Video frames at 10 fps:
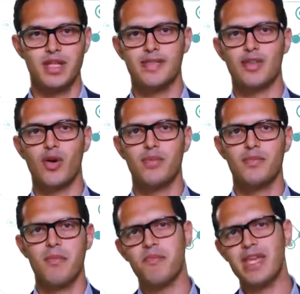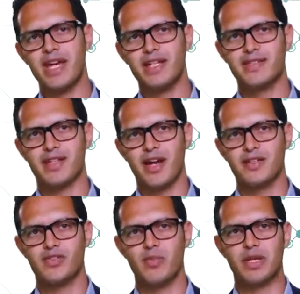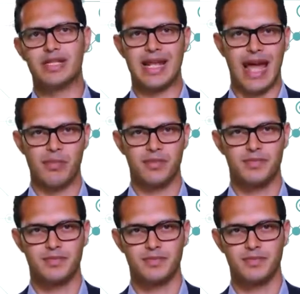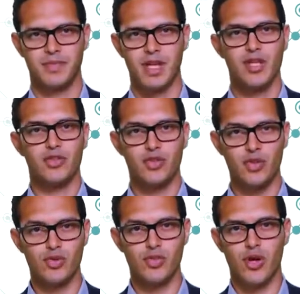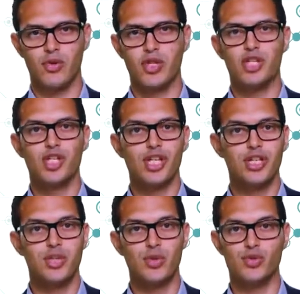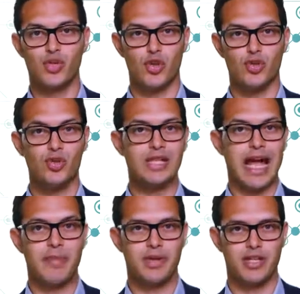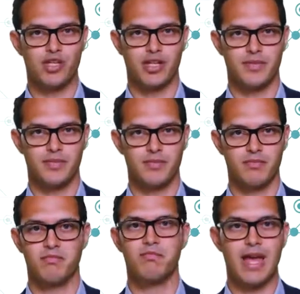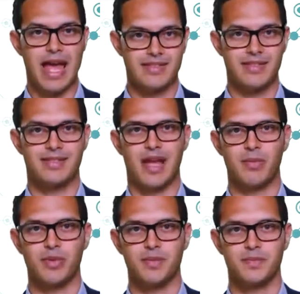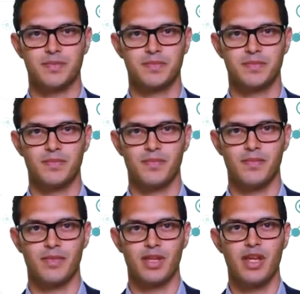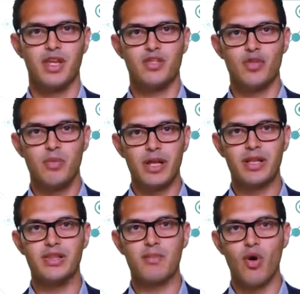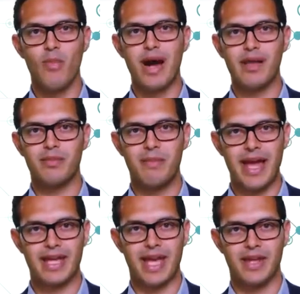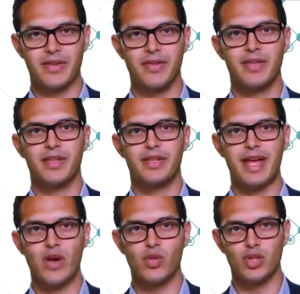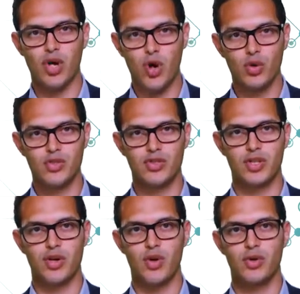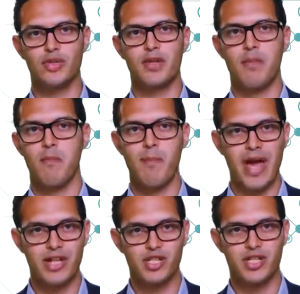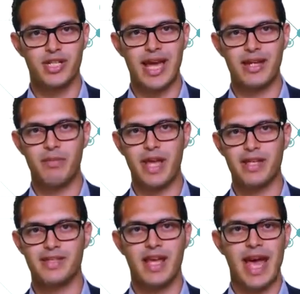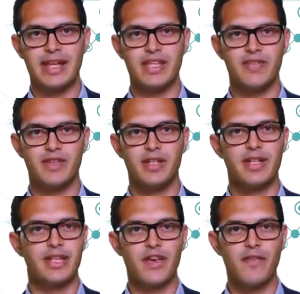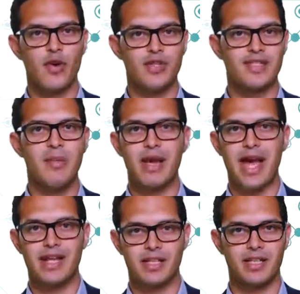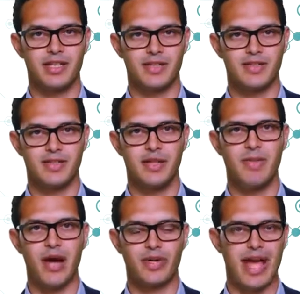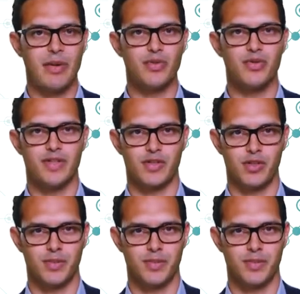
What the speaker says: So Mia decides to build an app. To do so, she can use Google App Engine as an example. To build the mobile backend that will host the code, manage the database, and even give her some analytics about app usage.